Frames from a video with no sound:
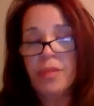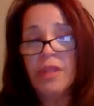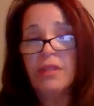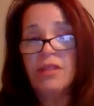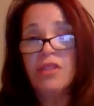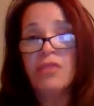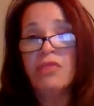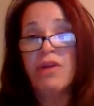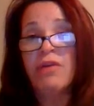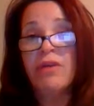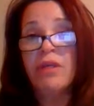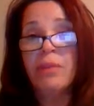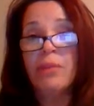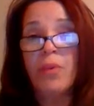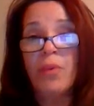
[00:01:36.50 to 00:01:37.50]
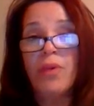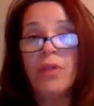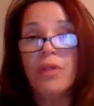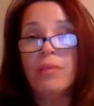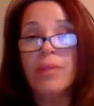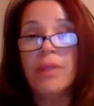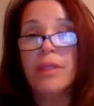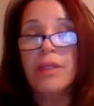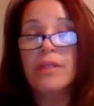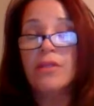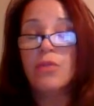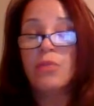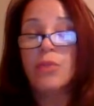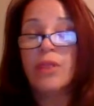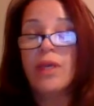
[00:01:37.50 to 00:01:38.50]
This is very important
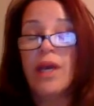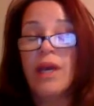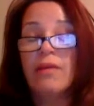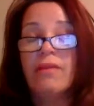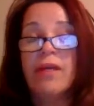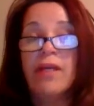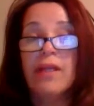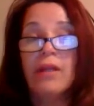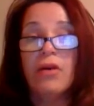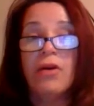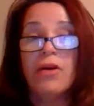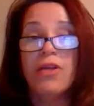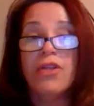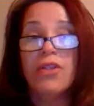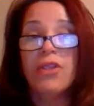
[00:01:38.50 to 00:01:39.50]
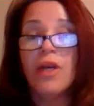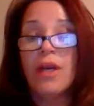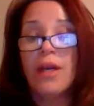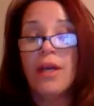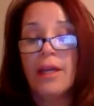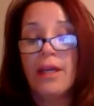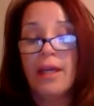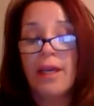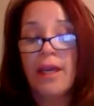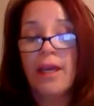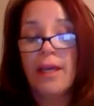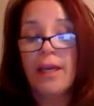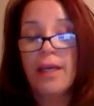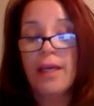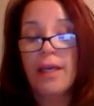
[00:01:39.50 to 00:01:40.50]
because we have a large
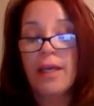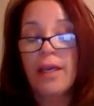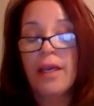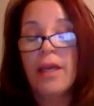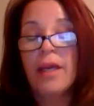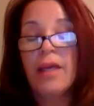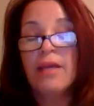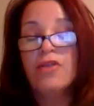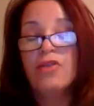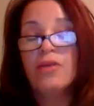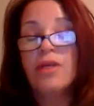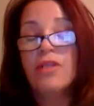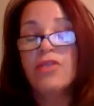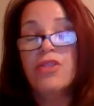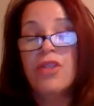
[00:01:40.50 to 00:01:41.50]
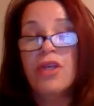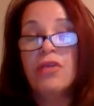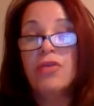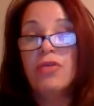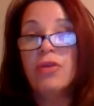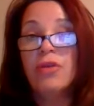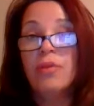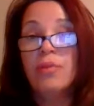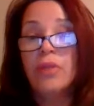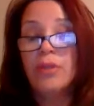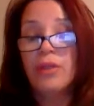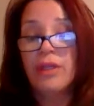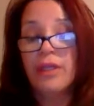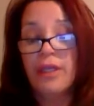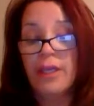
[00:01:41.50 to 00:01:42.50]
gay, transgender
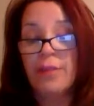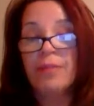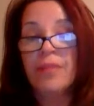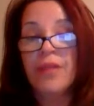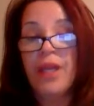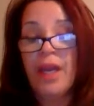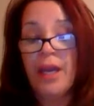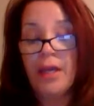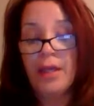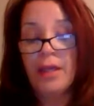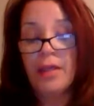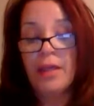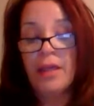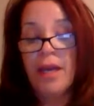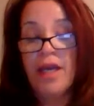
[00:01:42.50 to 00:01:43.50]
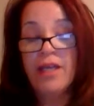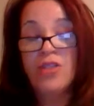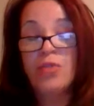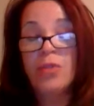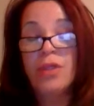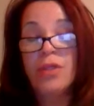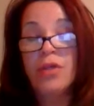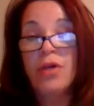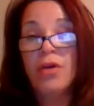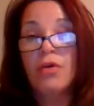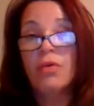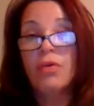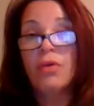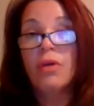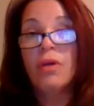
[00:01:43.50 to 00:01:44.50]
community, and as we
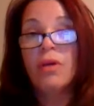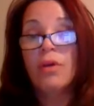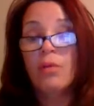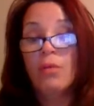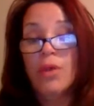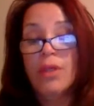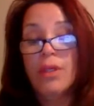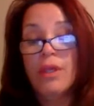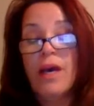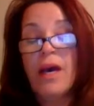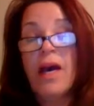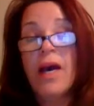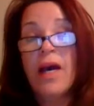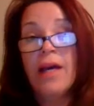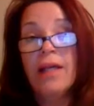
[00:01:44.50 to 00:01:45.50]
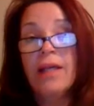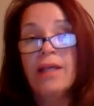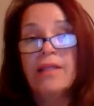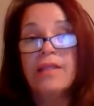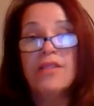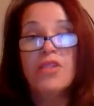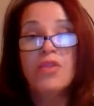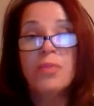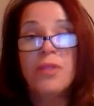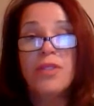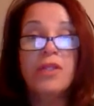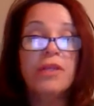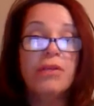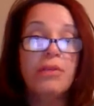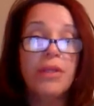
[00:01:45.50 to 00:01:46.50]
know, one of the highest,
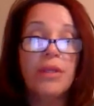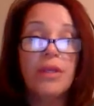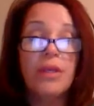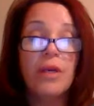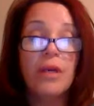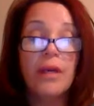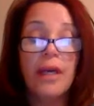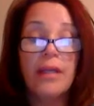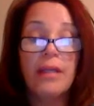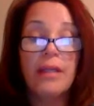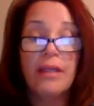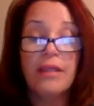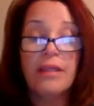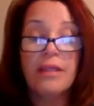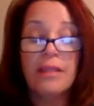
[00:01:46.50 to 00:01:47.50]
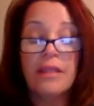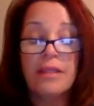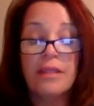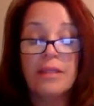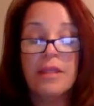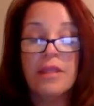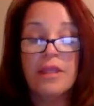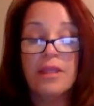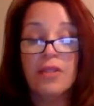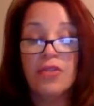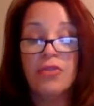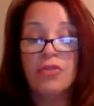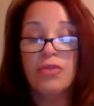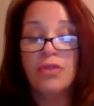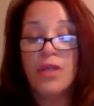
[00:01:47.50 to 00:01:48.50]
especially with young adolescents and
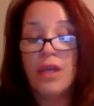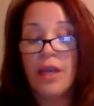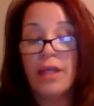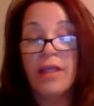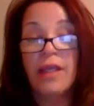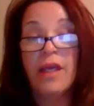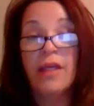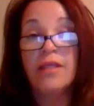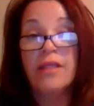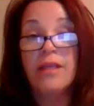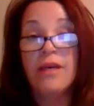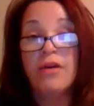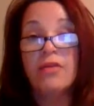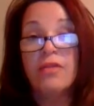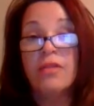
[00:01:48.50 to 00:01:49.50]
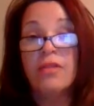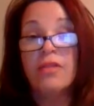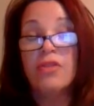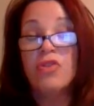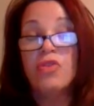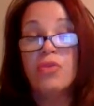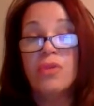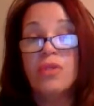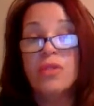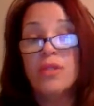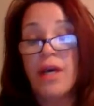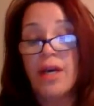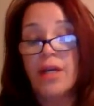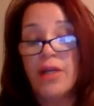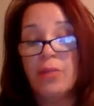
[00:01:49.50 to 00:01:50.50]
teenagers and young adults, is
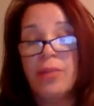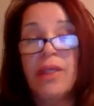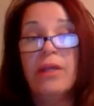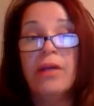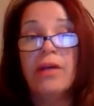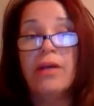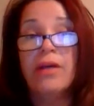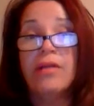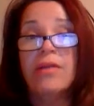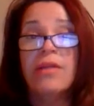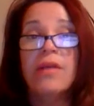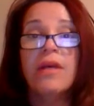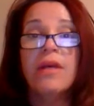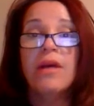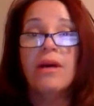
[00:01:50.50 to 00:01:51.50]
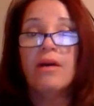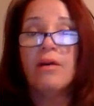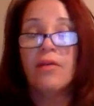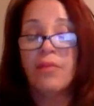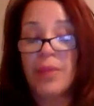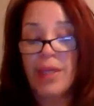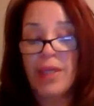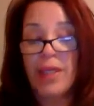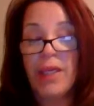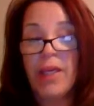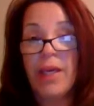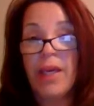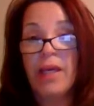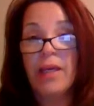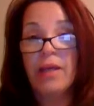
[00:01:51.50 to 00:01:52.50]
suicide because of being
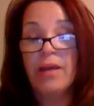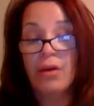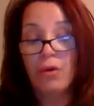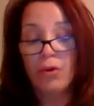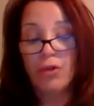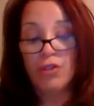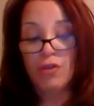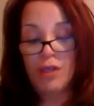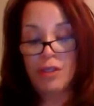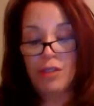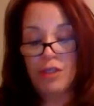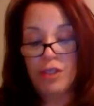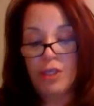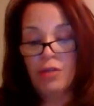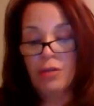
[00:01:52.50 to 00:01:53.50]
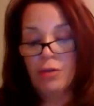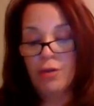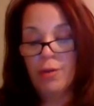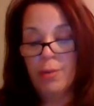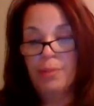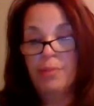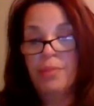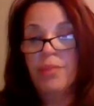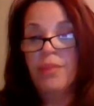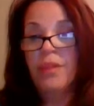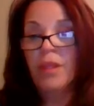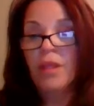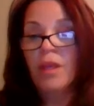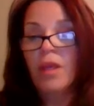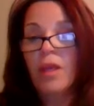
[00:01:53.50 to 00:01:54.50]
gay or transgender.
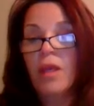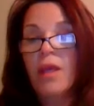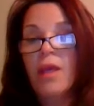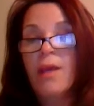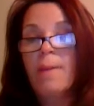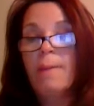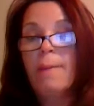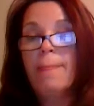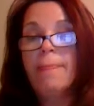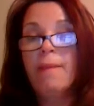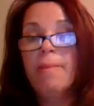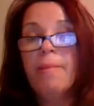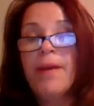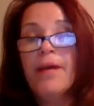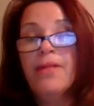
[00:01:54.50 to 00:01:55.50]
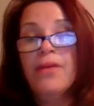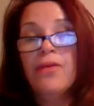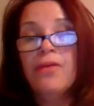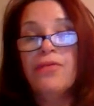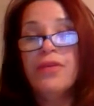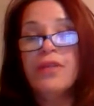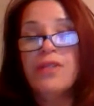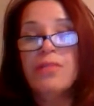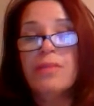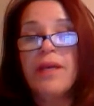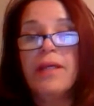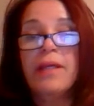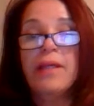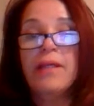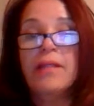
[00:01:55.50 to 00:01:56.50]
The pathophys
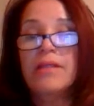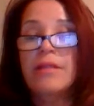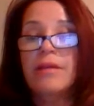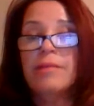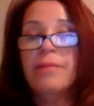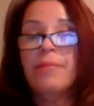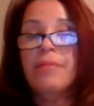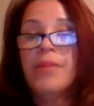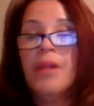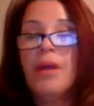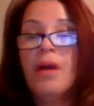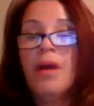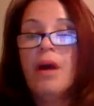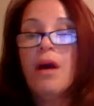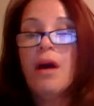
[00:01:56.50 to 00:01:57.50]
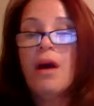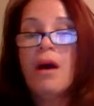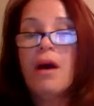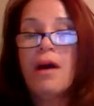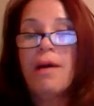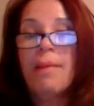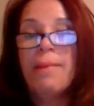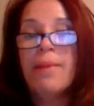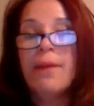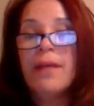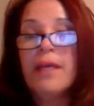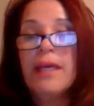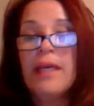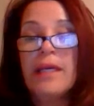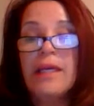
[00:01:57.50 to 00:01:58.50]
mechanism
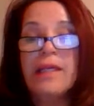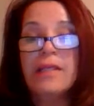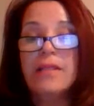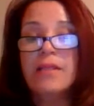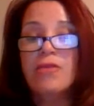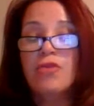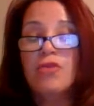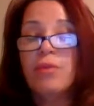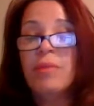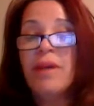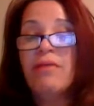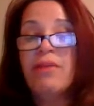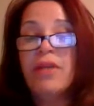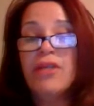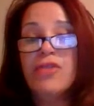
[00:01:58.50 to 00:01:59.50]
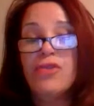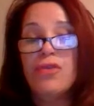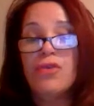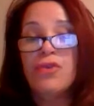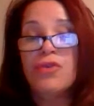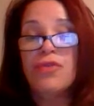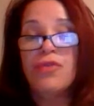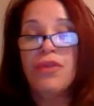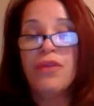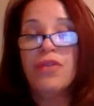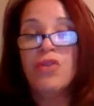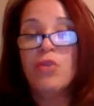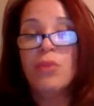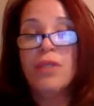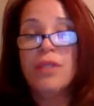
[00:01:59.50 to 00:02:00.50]
is, in doing my research for
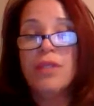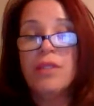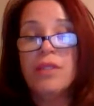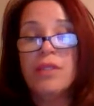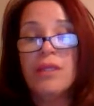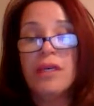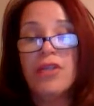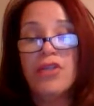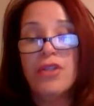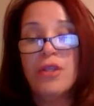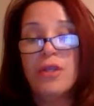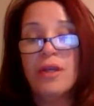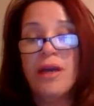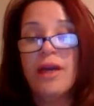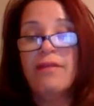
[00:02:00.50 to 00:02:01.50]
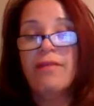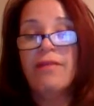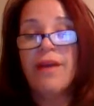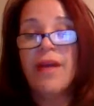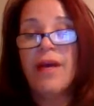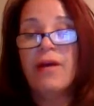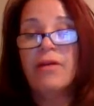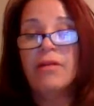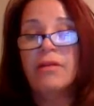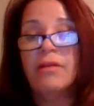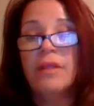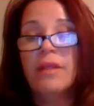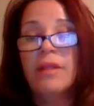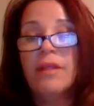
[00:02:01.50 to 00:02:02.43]
this week's discussion, I found